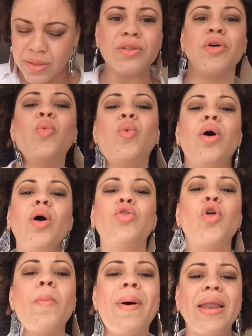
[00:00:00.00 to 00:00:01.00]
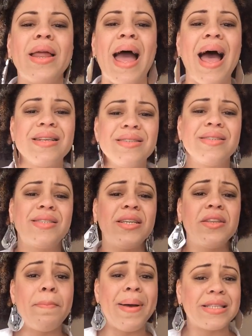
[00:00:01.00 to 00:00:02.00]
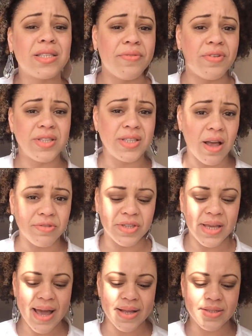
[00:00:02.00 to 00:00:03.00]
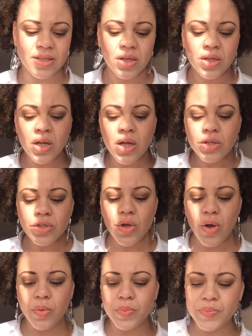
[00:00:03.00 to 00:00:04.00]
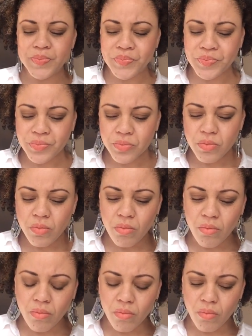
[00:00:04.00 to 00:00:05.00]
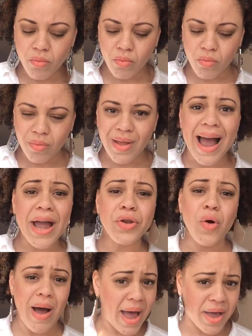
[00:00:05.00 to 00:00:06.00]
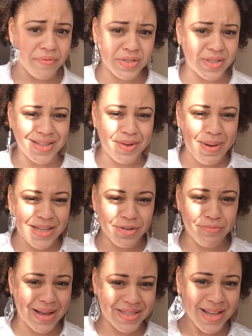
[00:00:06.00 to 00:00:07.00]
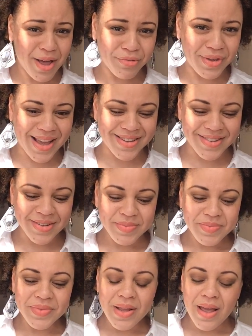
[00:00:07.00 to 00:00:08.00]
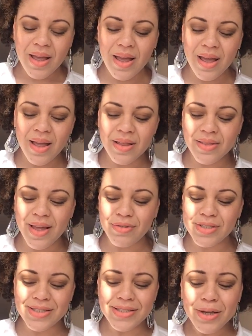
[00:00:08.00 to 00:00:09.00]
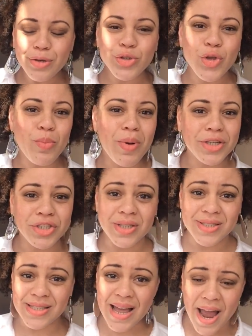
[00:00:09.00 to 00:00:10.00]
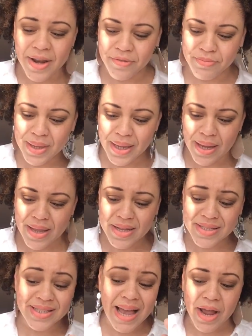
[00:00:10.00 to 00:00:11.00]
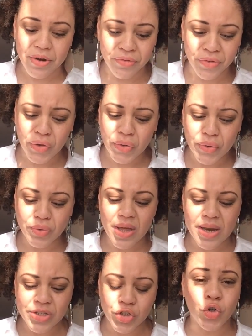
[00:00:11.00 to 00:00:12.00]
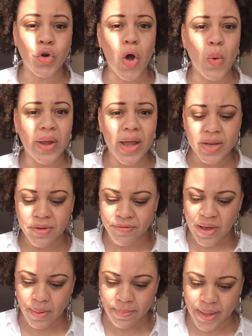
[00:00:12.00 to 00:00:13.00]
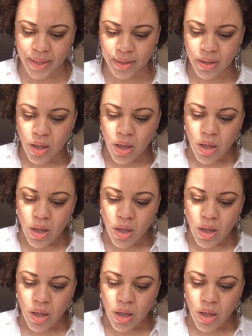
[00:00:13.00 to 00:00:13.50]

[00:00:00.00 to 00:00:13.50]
the world, nobody hasn't seen the best of ourselves yet. So I know I haven't seen the best of myself yet. And there is still so much inside of me and inside of you that is growing and developing